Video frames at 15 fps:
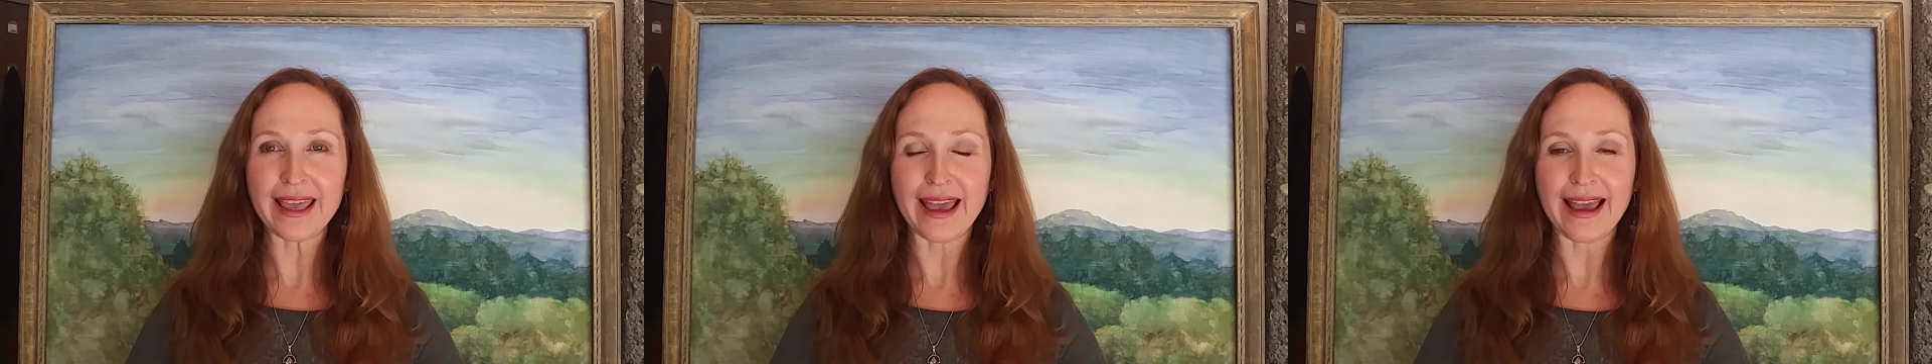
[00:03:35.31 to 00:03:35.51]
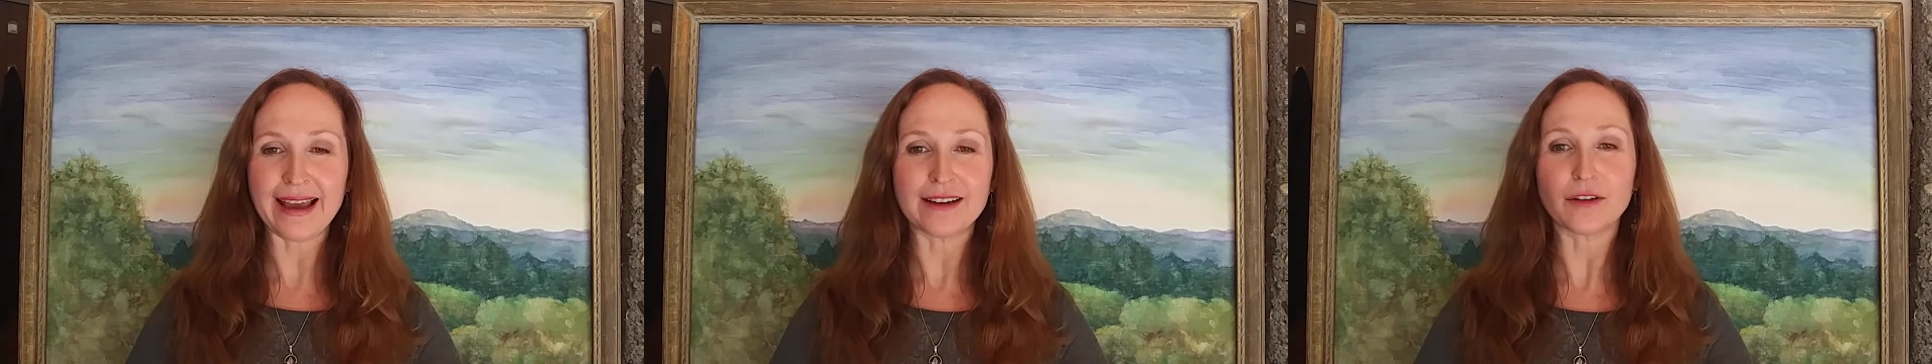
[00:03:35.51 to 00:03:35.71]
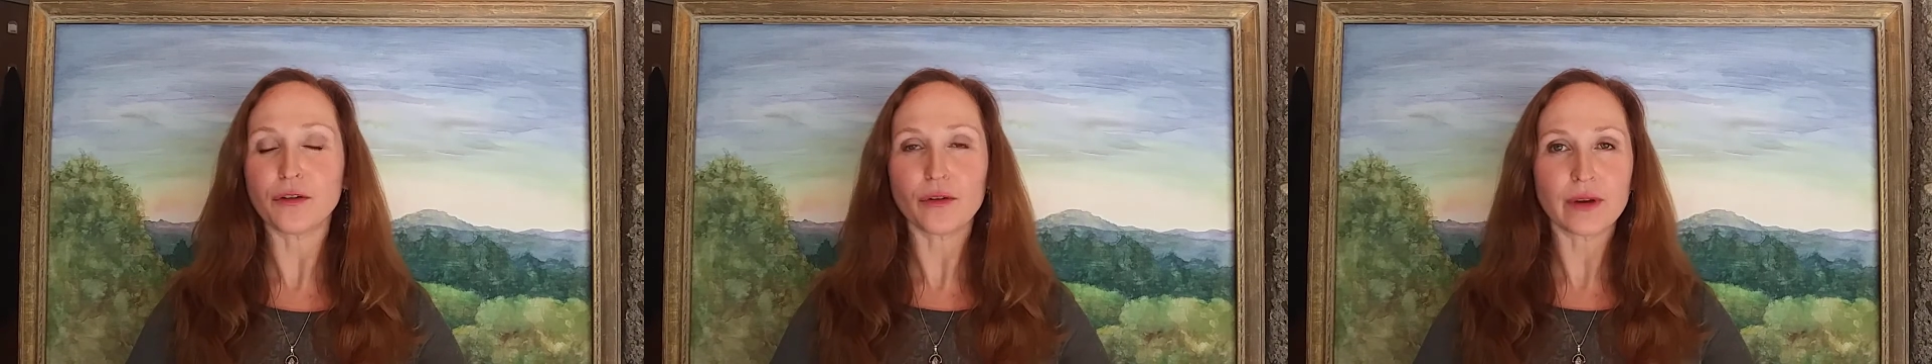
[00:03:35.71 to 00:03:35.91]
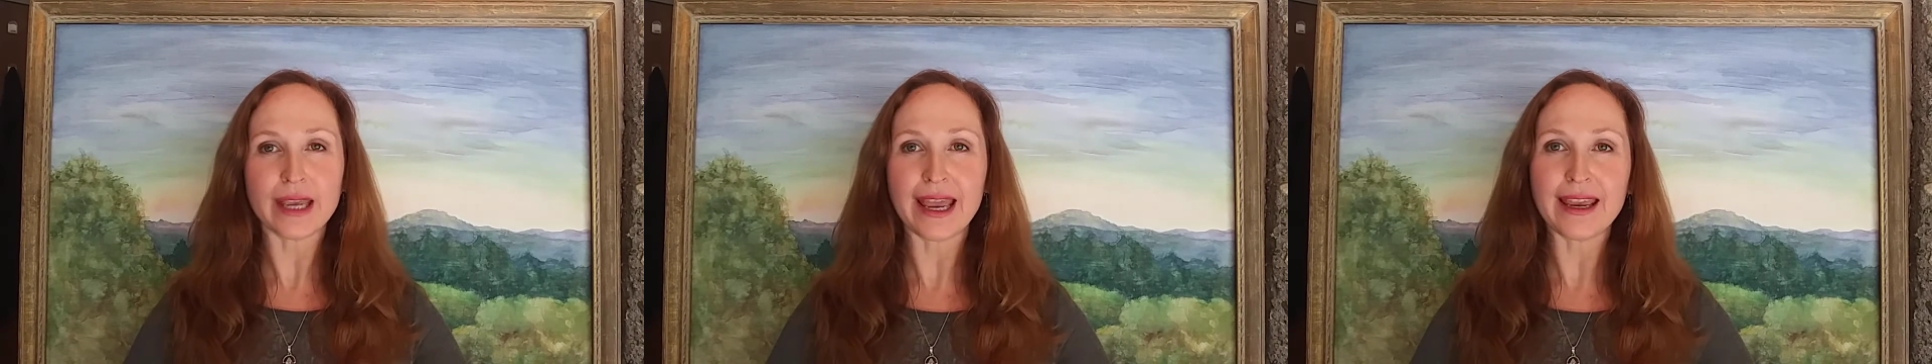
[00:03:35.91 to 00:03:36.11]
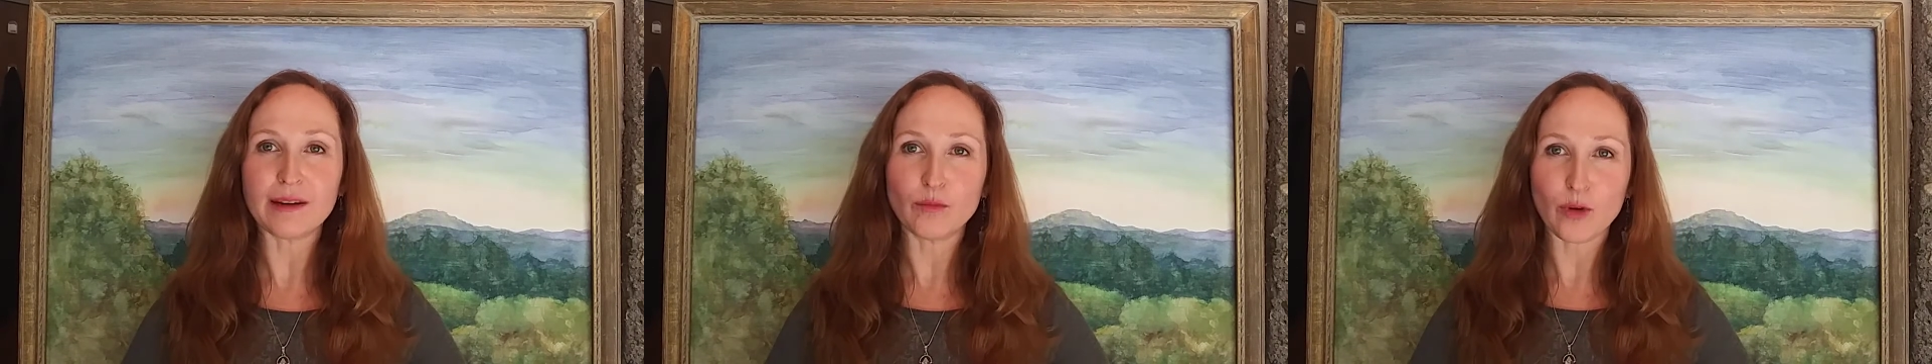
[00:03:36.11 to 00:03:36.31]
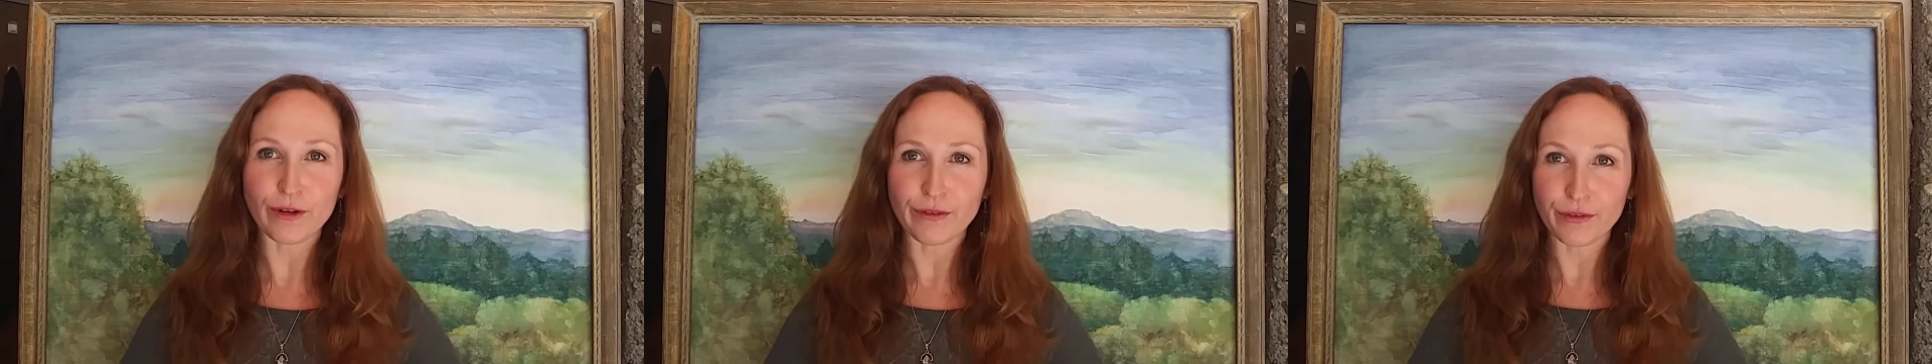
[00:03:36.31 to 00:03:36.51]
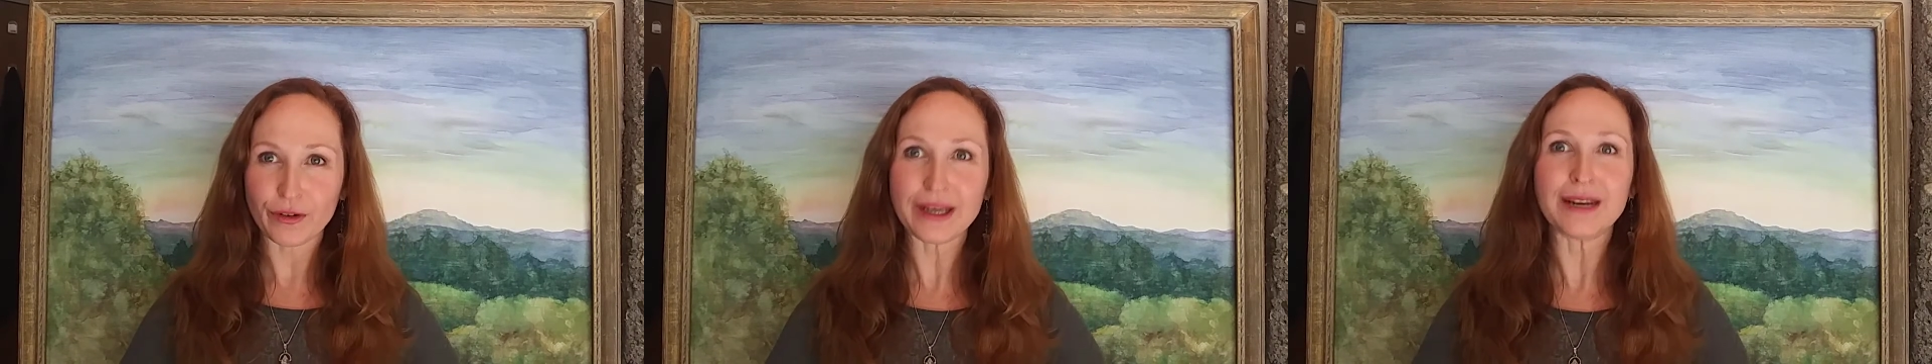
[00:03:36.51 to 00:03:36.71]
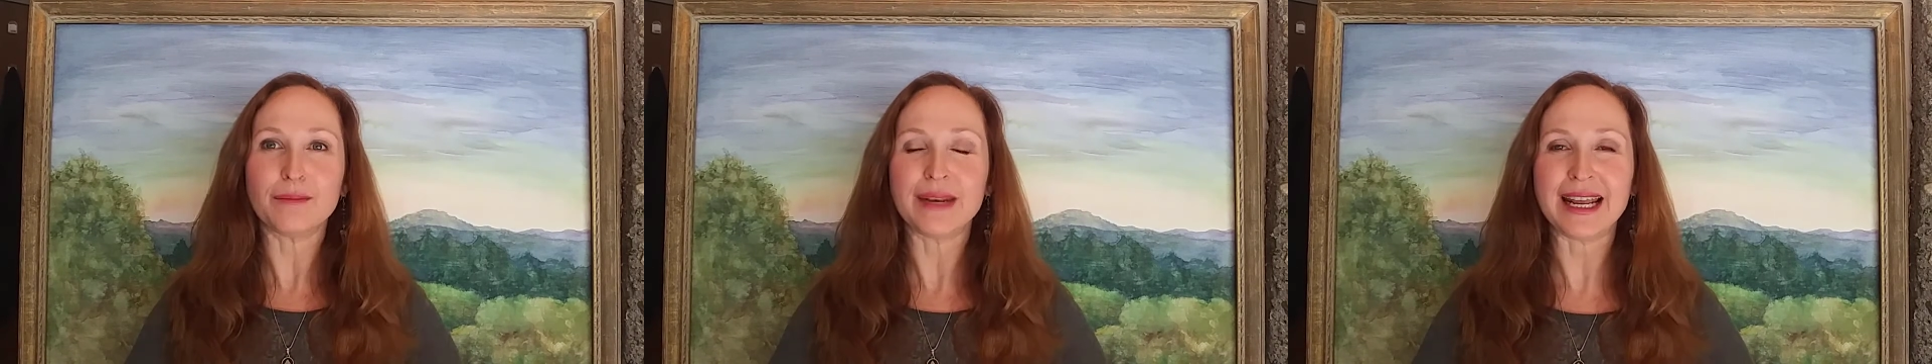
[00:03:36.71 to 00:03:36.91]
can create more
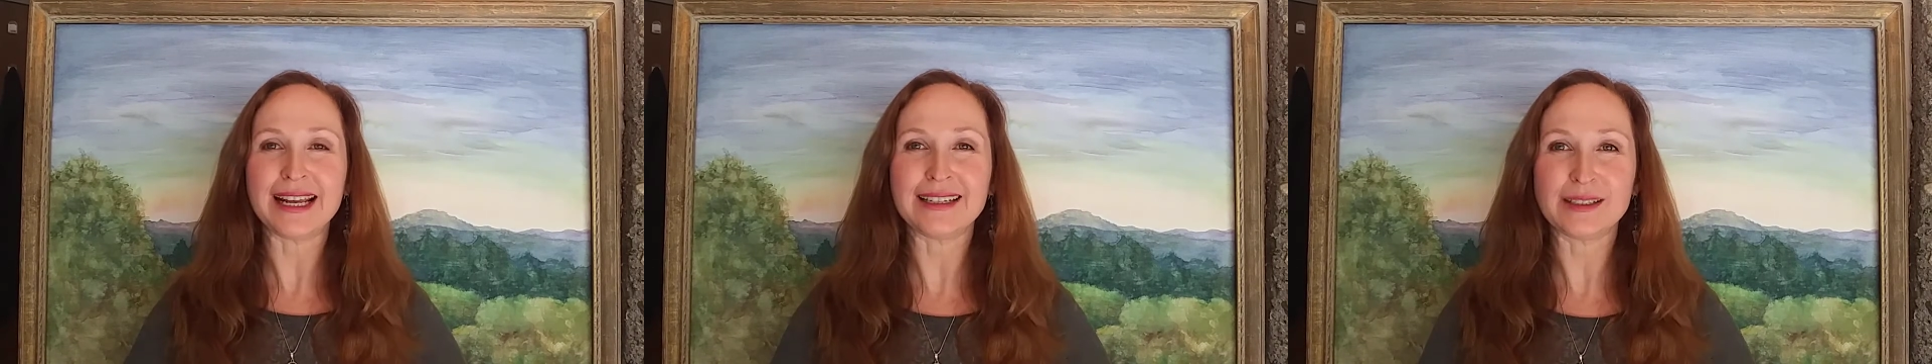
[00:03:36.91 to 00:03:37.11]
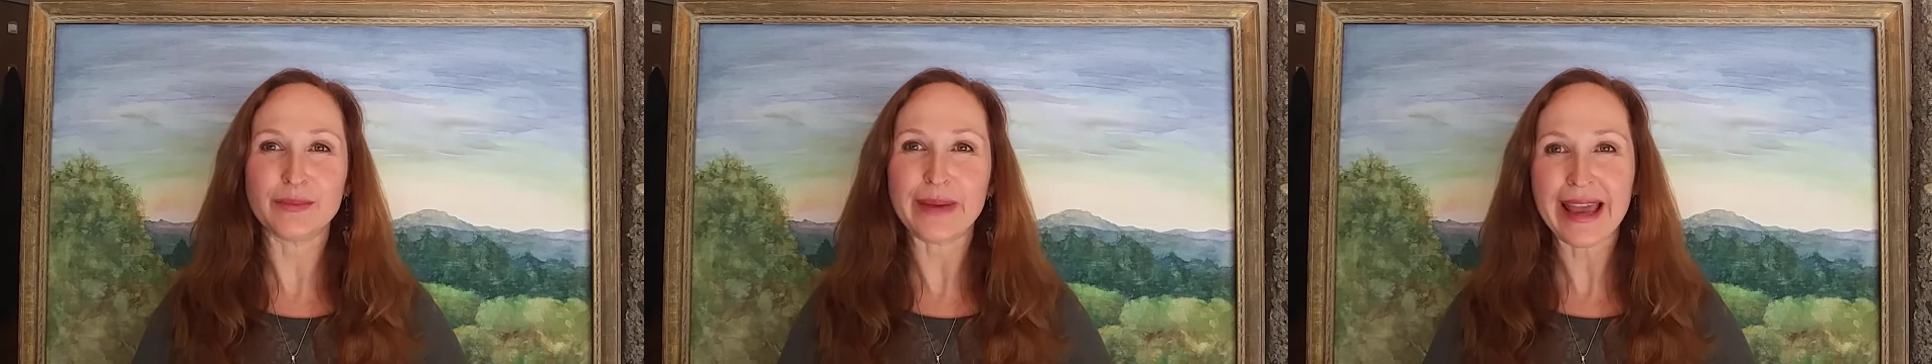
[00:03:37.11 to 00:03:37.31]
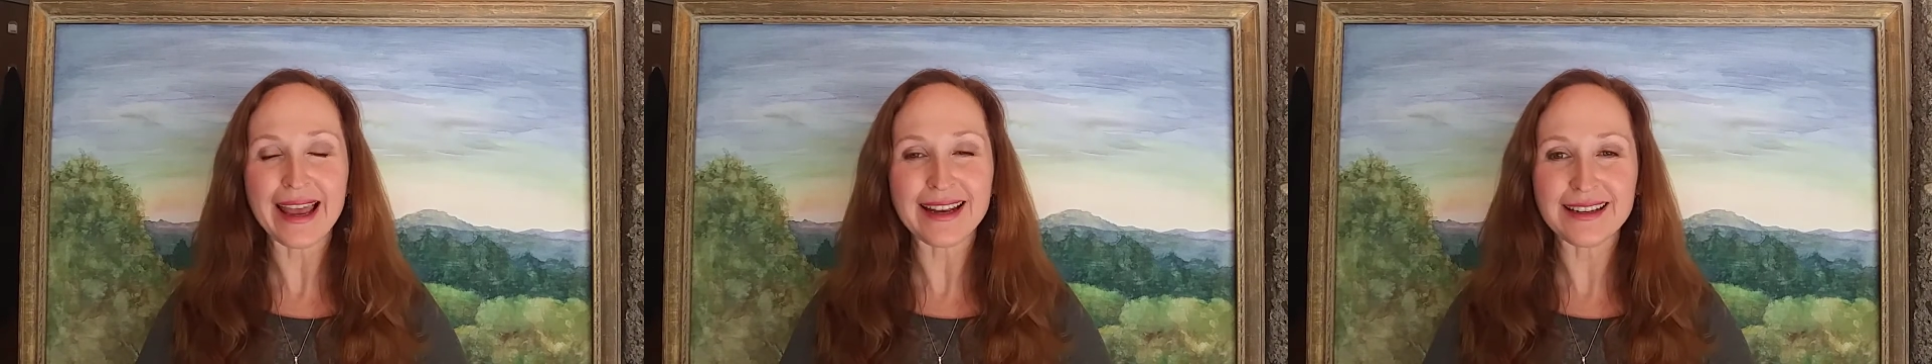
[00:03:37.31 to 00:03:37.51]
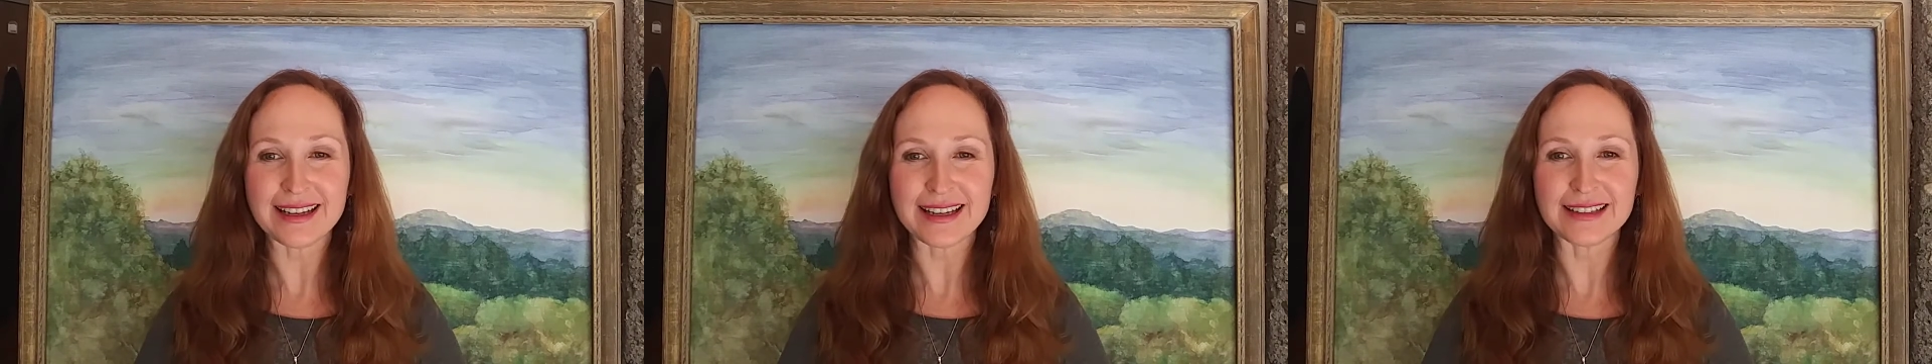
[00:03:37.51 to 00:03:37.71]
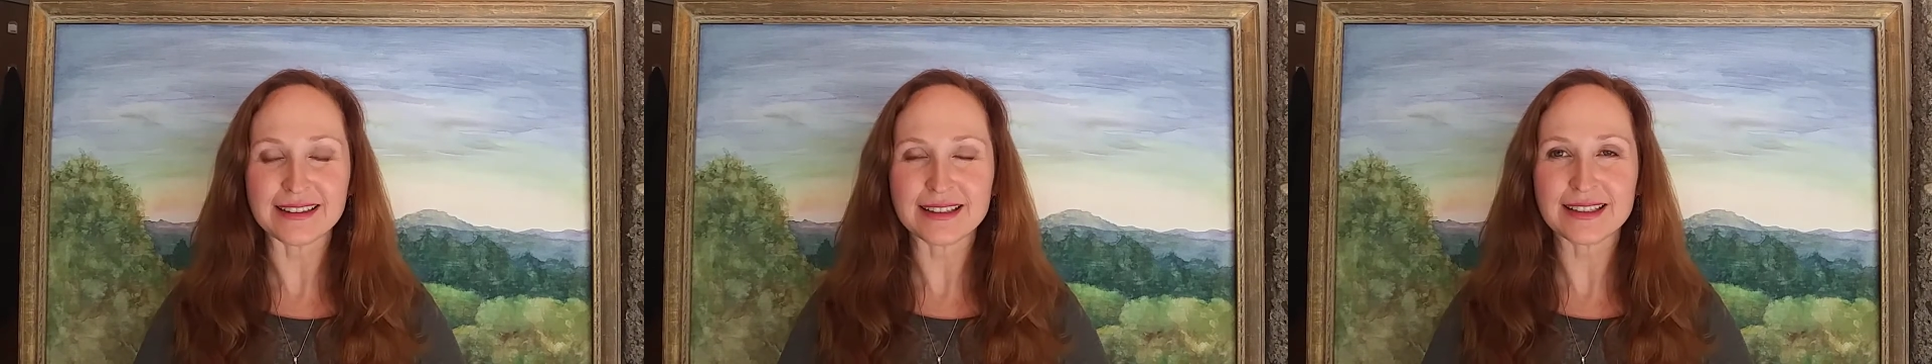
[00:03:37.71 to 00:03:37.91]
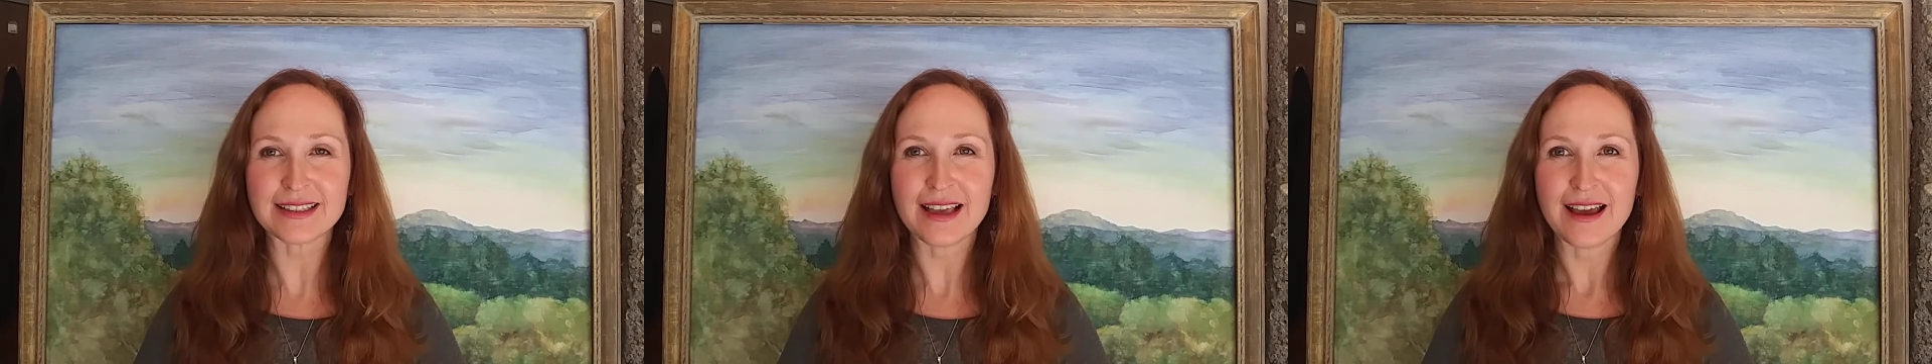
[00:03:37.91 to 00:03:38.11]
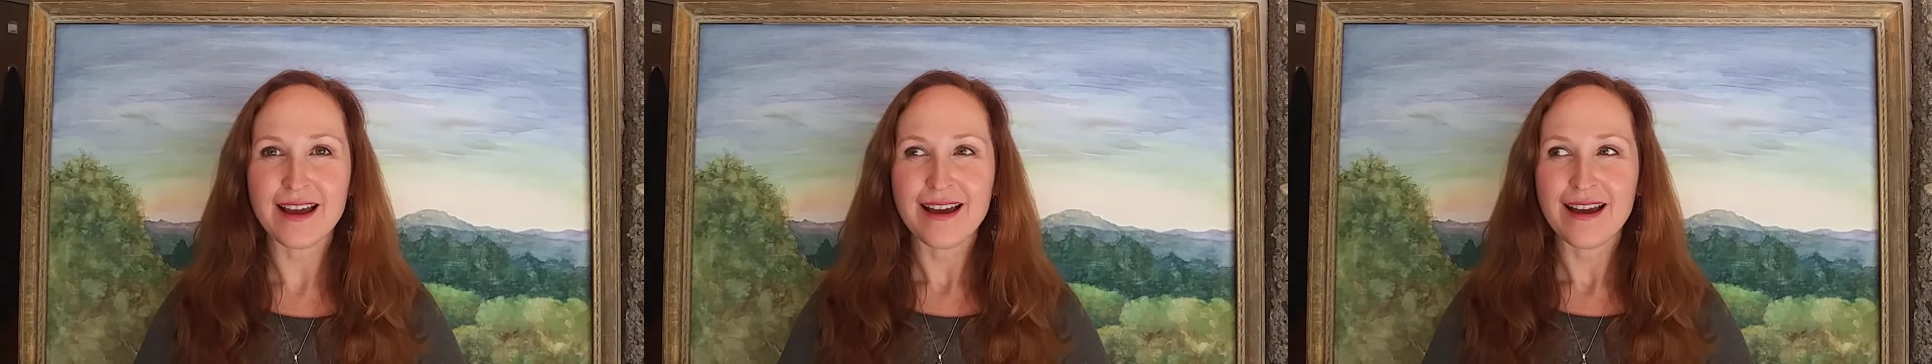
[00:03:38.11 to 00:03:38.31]
freedom and independence